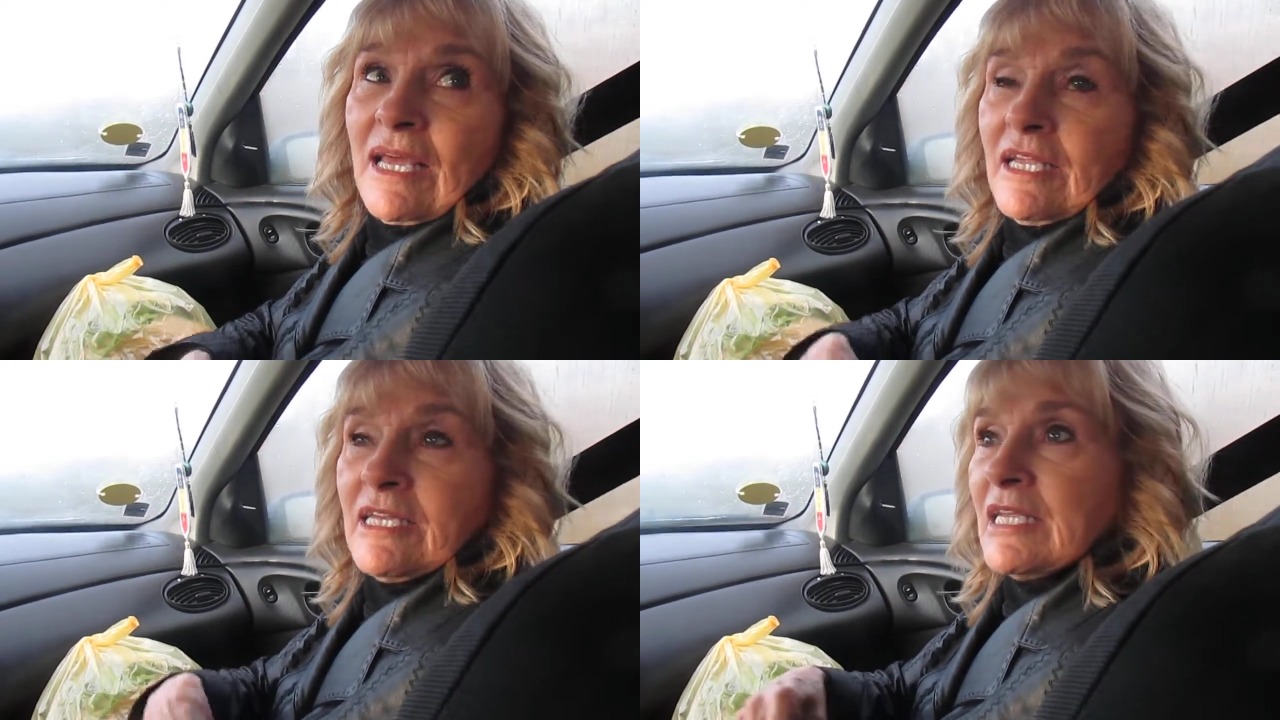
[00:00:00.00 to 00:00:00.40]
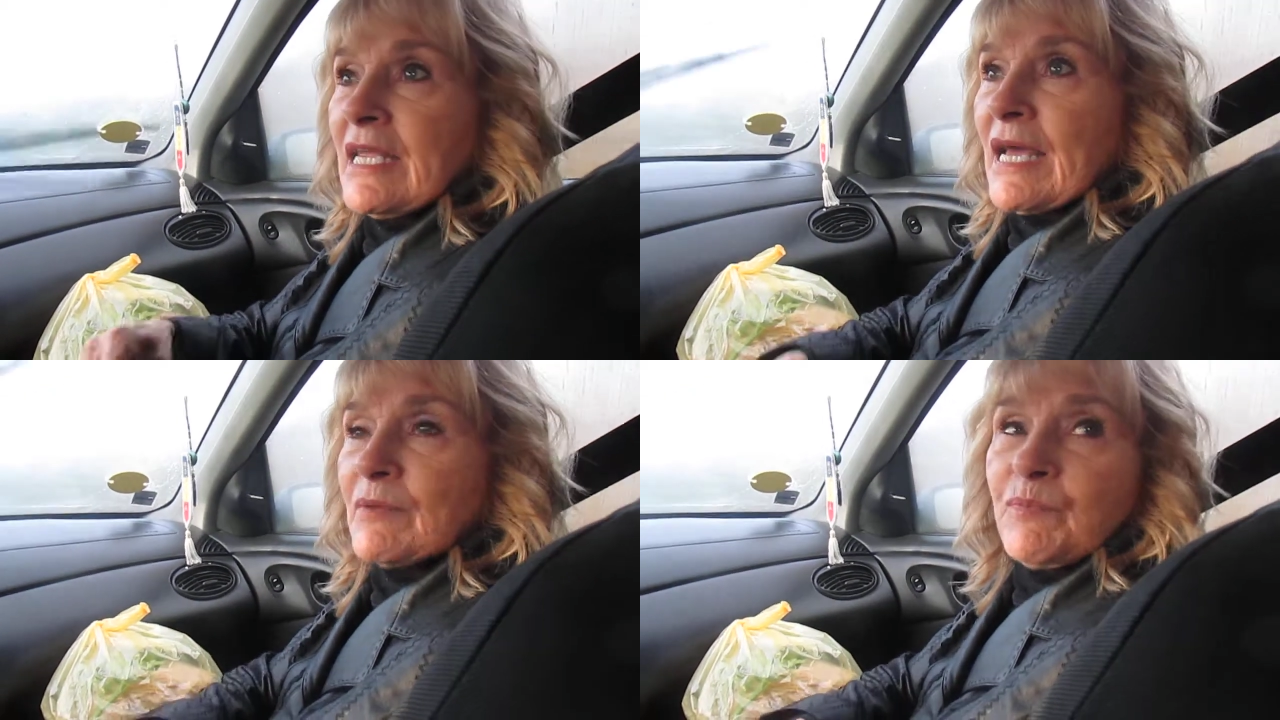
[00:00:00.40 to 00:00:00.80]
and he
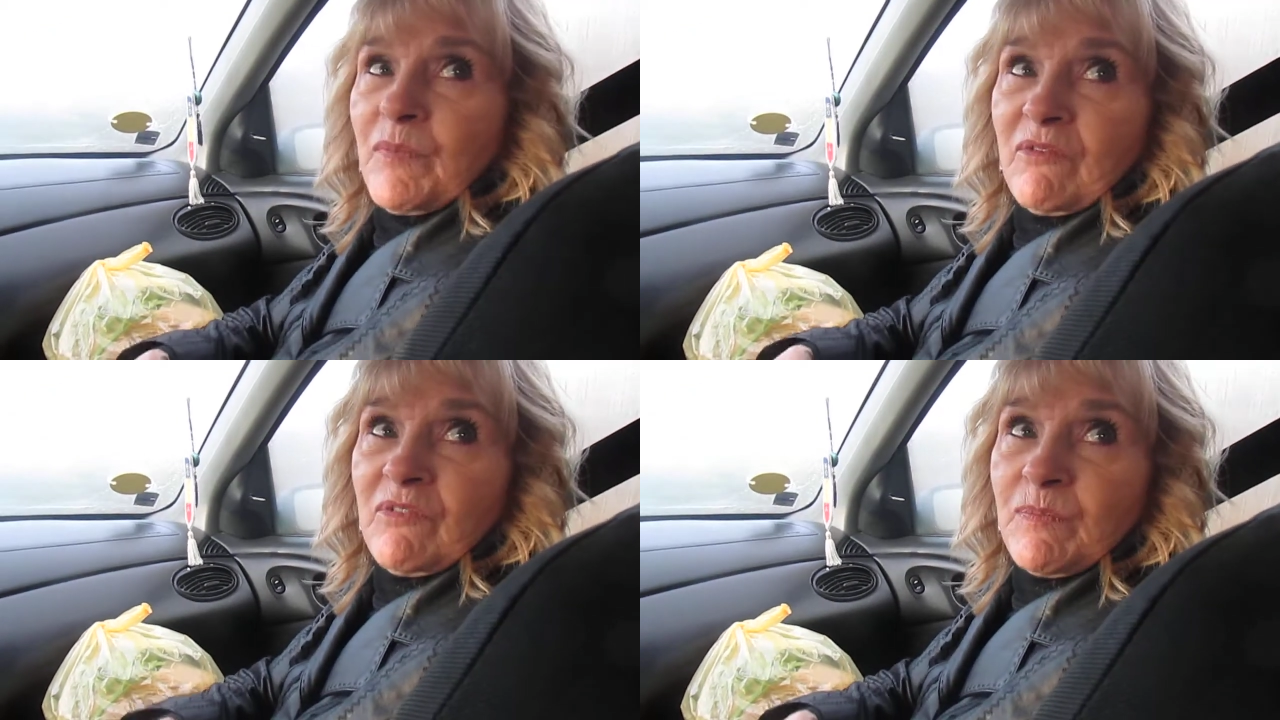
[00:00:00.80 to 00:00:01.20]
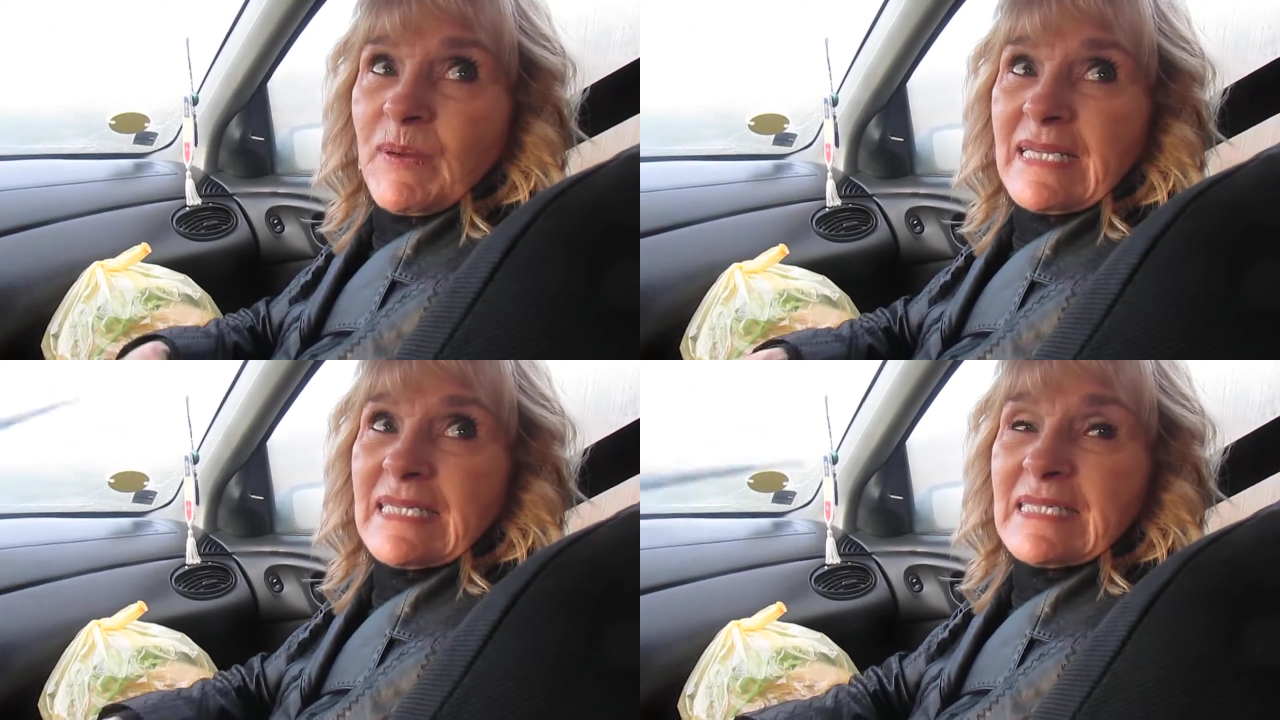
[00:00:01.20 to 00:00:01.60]
had
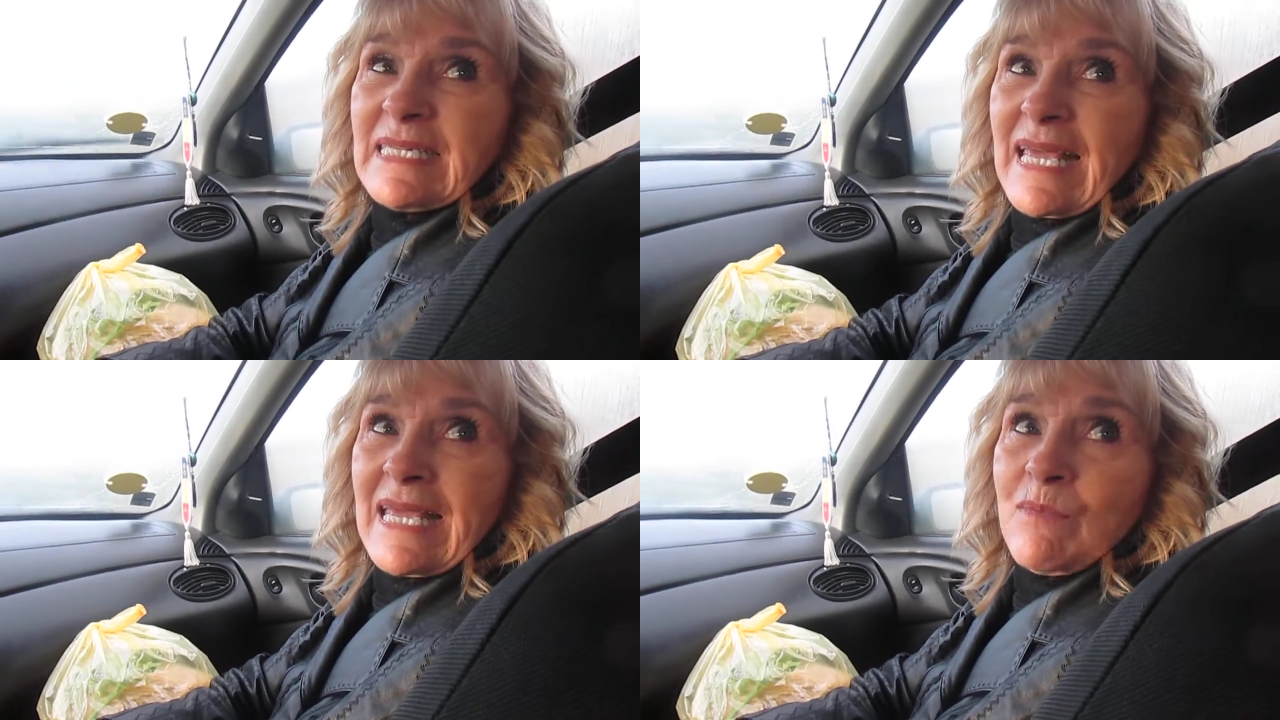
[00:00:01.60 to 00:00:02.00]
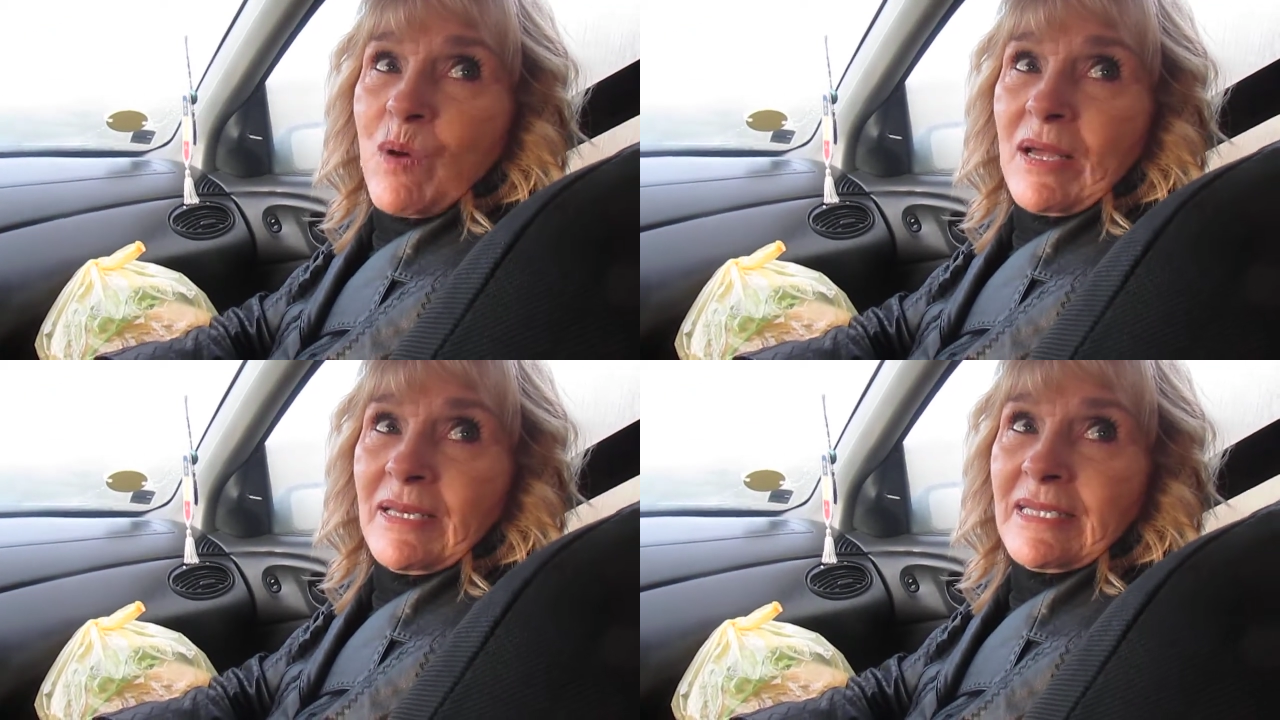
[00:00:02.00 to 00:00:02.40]
everybody's name
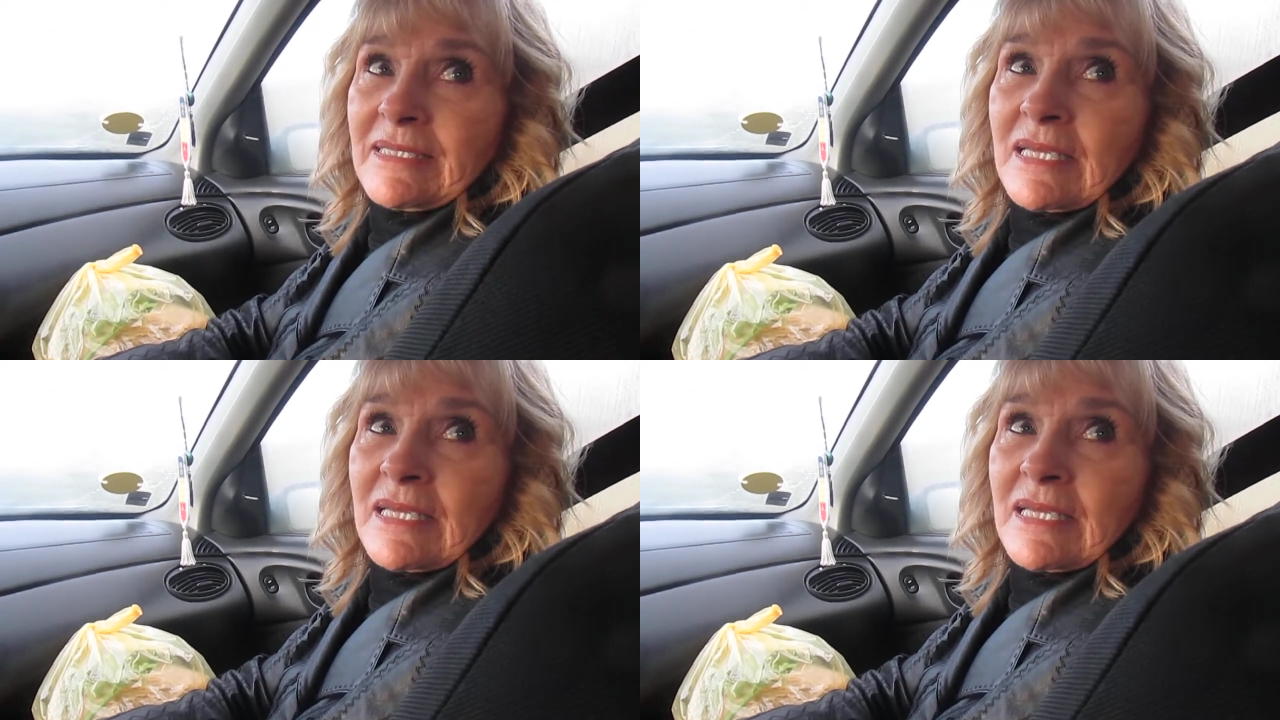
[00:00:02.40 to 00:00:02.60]
on it